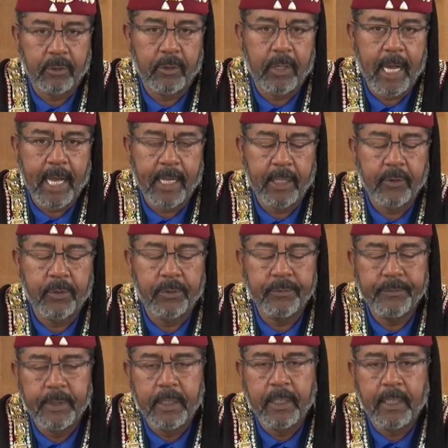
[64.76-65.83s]
or iOS
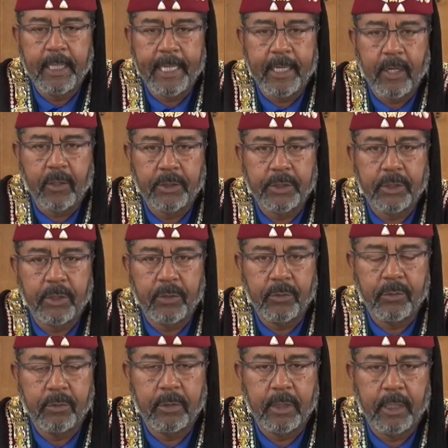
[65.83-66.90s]
and
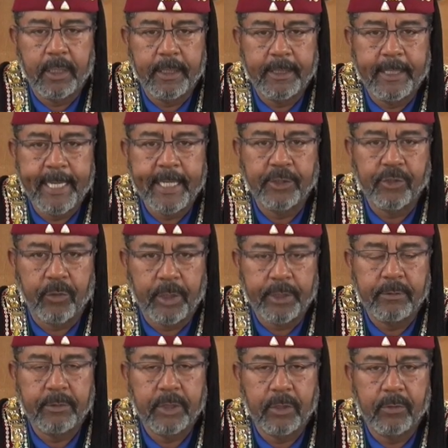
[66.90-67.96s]
also
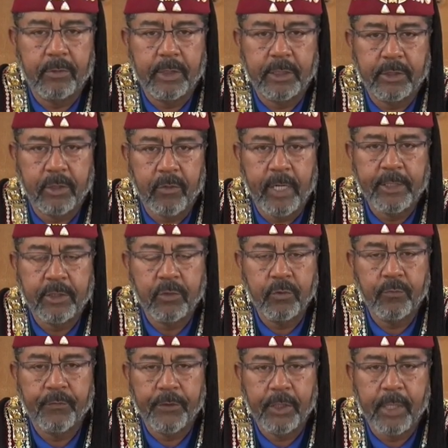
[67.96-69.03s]
Android. So it's a great
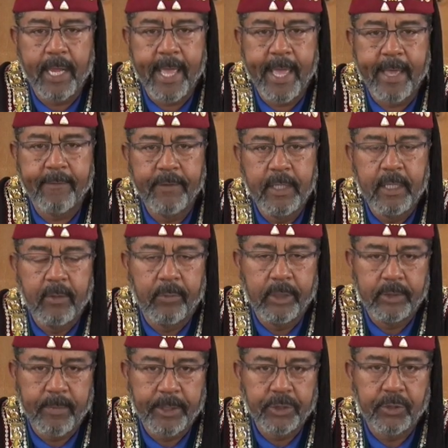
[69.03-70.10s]
tool for you to have.
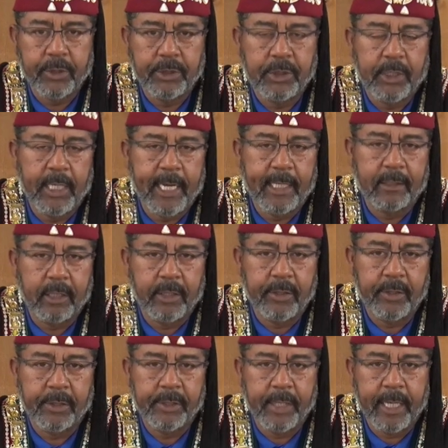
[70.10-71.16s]
Please make sure that you get out
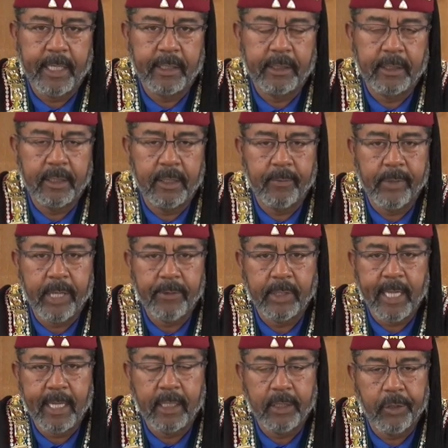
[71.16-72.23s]
there and play with
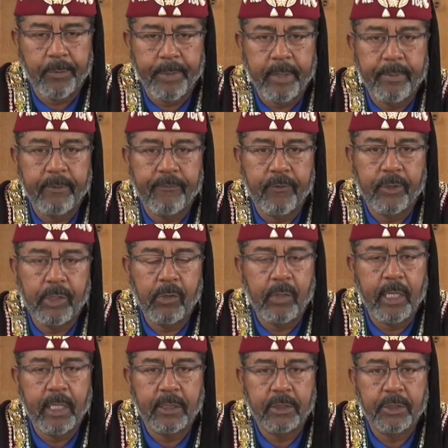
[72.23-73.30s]
that a little bit before you
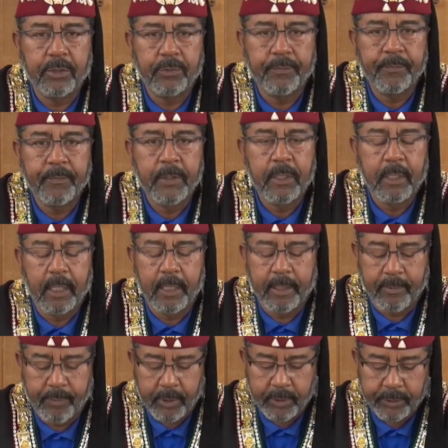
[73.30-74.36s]
get to
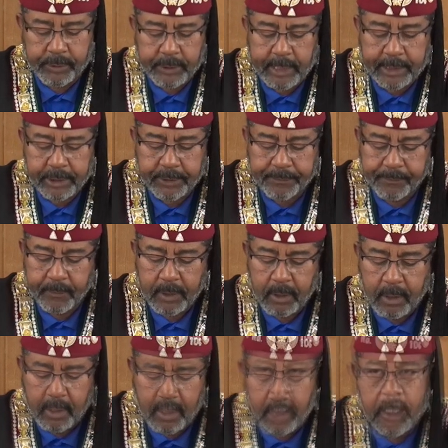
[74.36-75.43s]
Imperial Session.
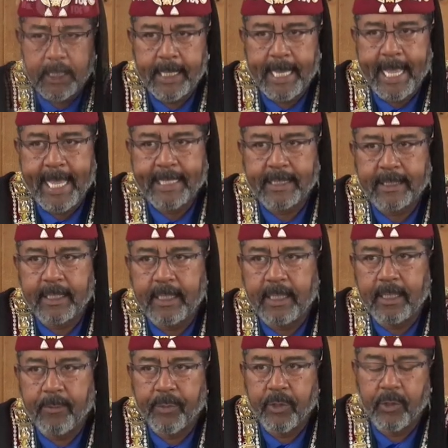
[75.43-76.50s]
At
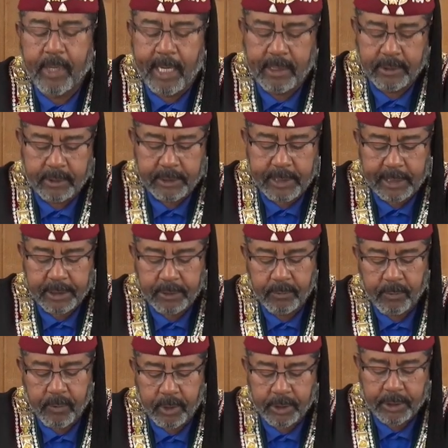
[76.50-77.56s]
the Imperial Council session,
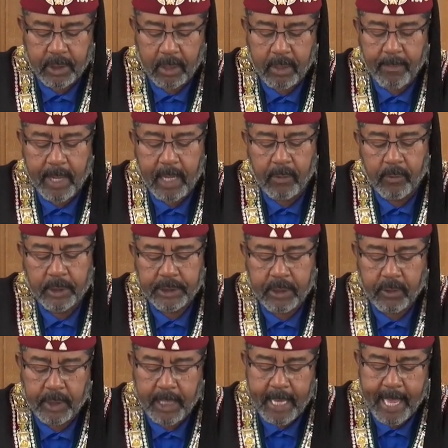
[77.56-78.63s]
we want to talk about what's
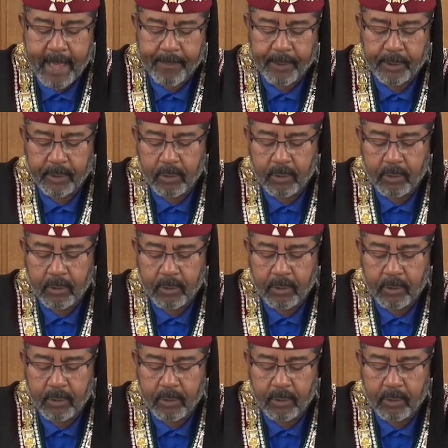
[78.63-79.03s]
going to happen